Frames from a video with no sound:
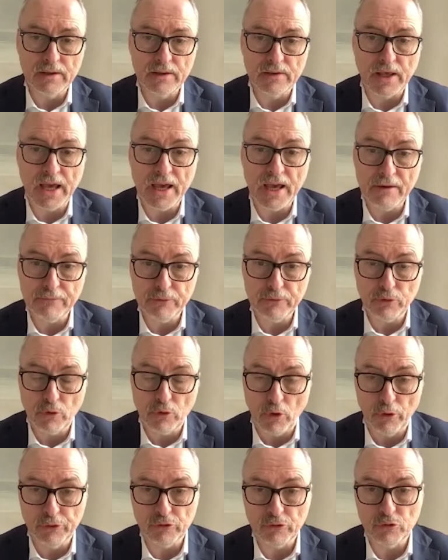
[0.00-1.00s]
They have to
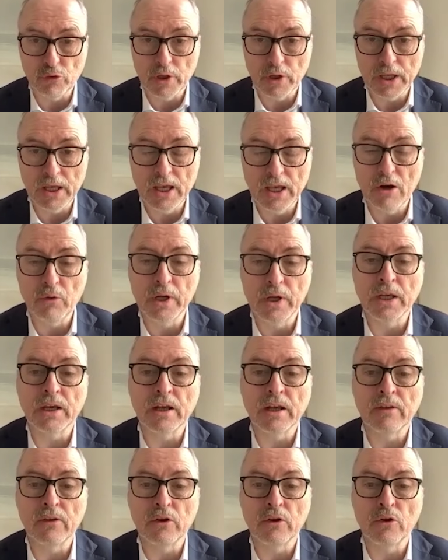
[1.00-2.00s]
go through a hearing
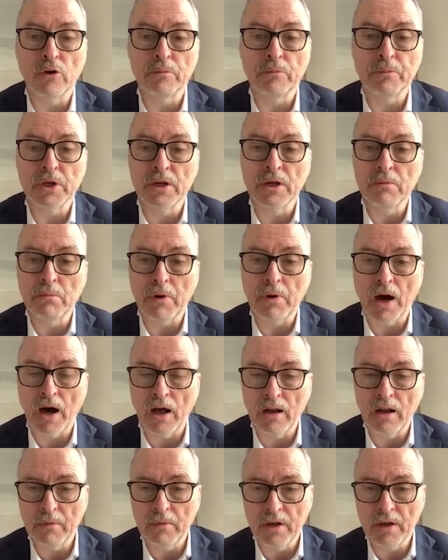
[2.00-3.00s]
in the European
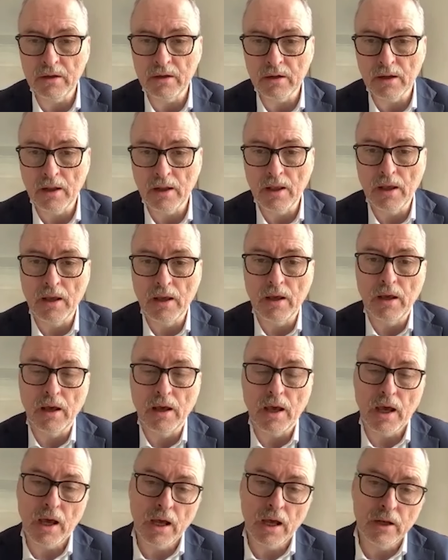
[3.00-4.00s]
Parliament,
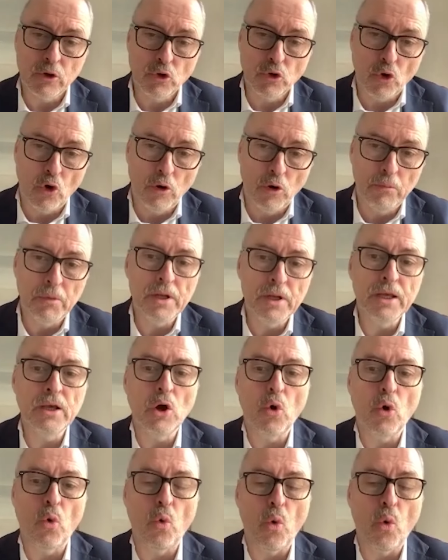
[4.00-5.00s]
and normally
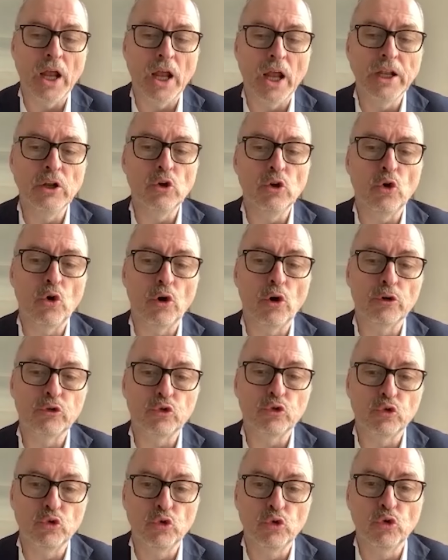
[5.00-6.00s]
one or
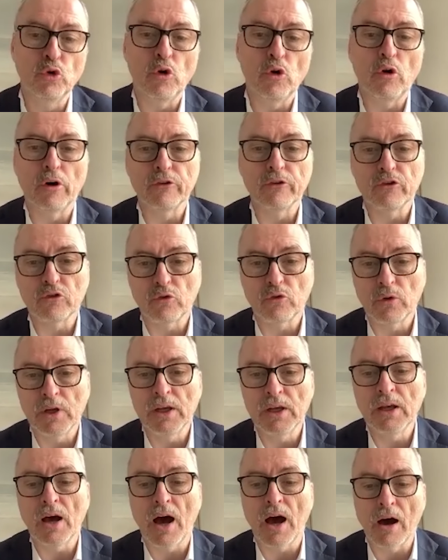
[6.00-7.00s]
two or
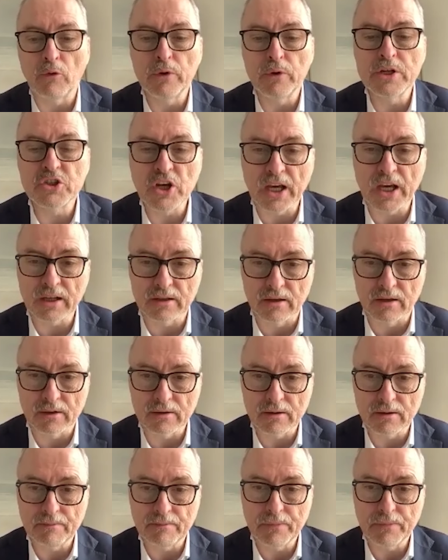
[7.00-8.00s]
three are rejected.
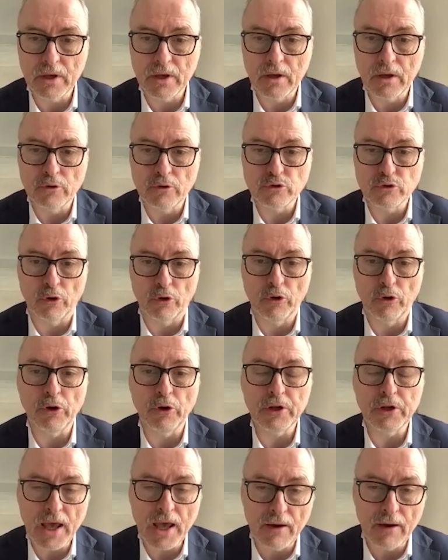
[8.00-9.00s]
So
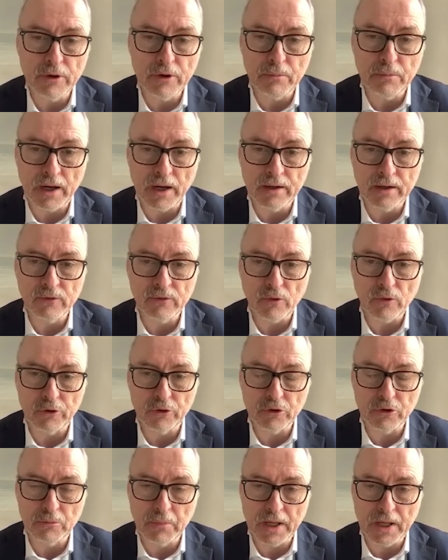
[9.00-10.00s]
not everybody is
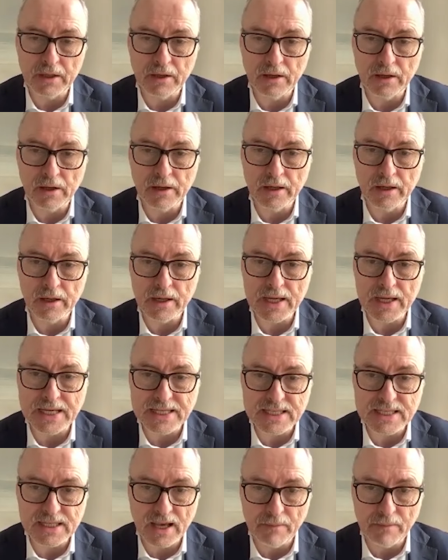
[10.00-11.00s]
automatically
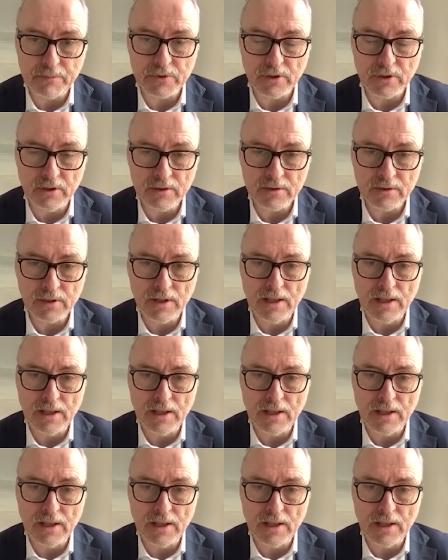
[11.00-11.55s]
accepted.